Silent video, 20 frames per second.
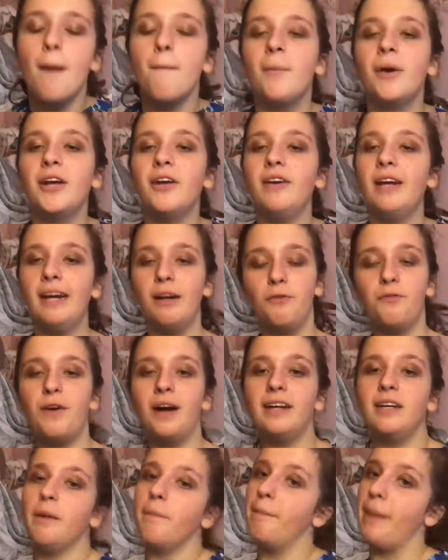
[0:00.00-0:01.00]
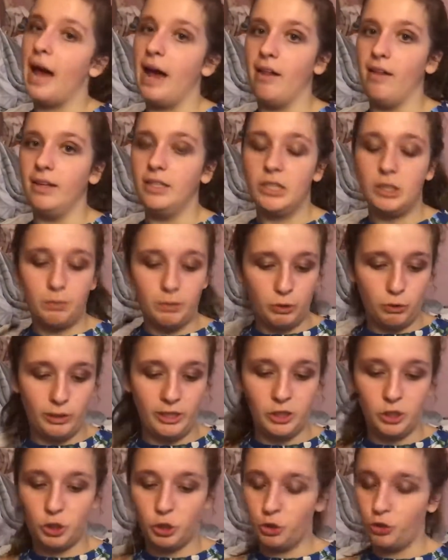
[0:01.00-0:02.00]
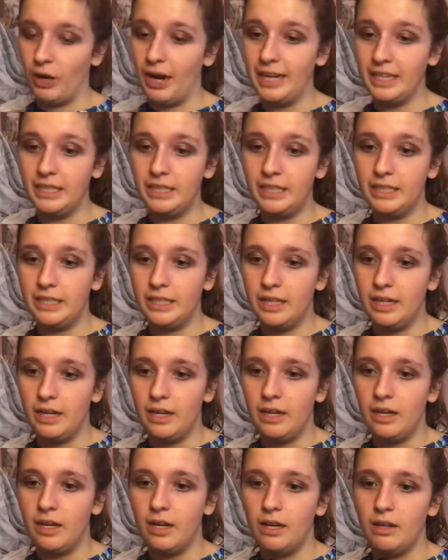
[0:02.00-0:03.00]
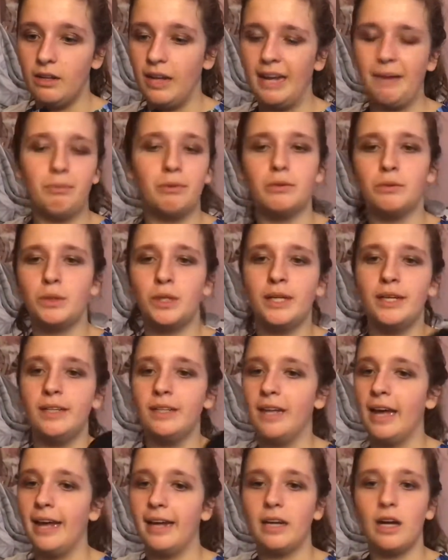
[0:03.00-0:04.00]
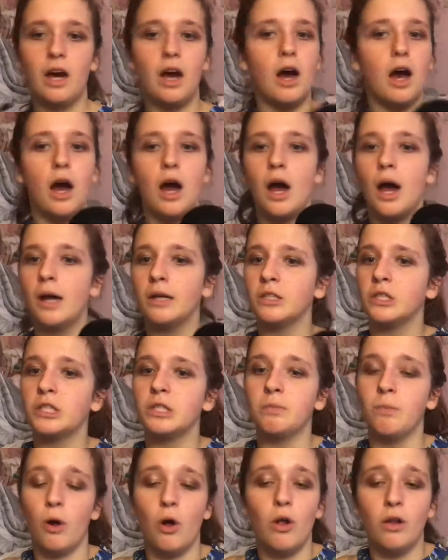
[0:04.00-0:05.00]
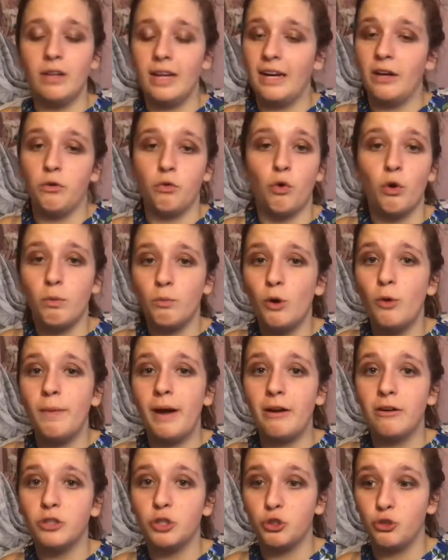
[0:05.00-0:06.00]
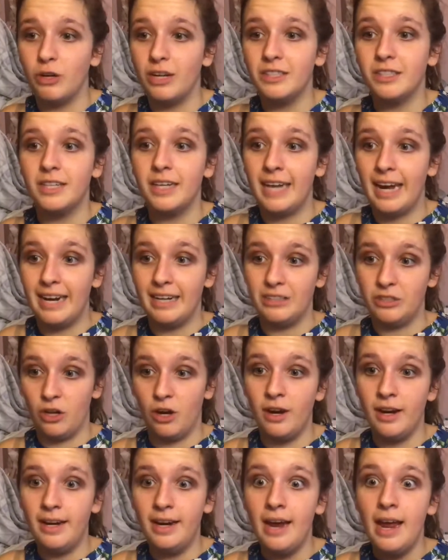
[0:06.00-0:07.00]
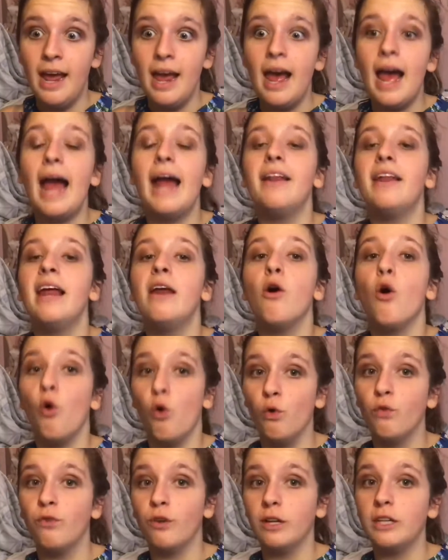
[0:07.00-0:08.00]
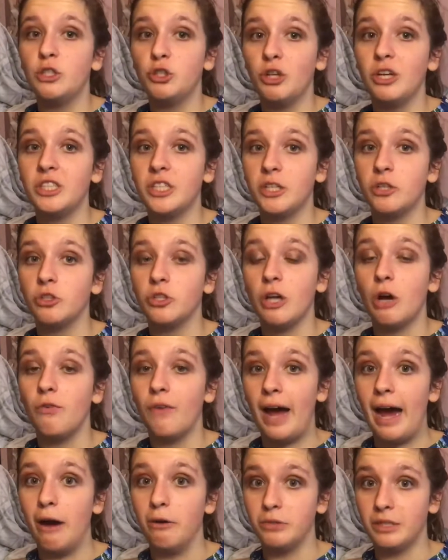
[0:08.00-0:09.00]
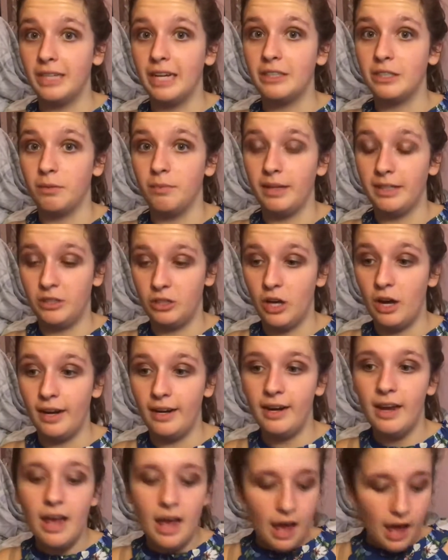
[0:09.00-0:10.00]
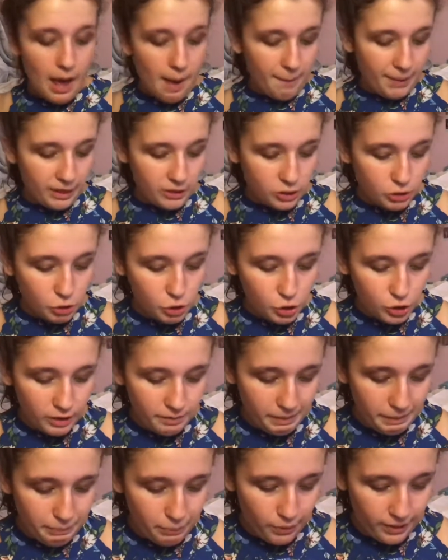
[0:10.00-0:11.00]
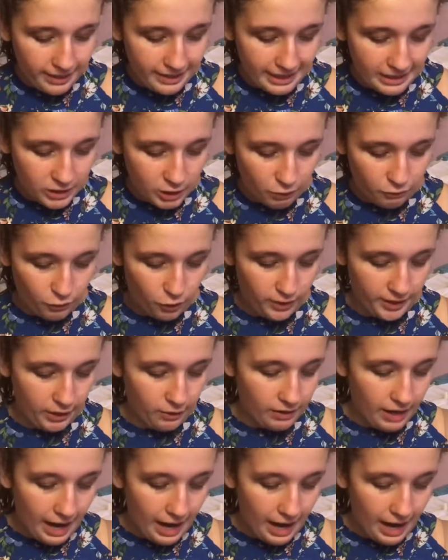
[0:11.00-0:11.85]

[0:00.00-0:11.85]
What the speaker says: But you need to find a balance between stress, like, between, like, a small, like, a normal amount of stress to get it done, and then overly stressing yourself out to get something done, because you shouldn't be putting that stuff on you.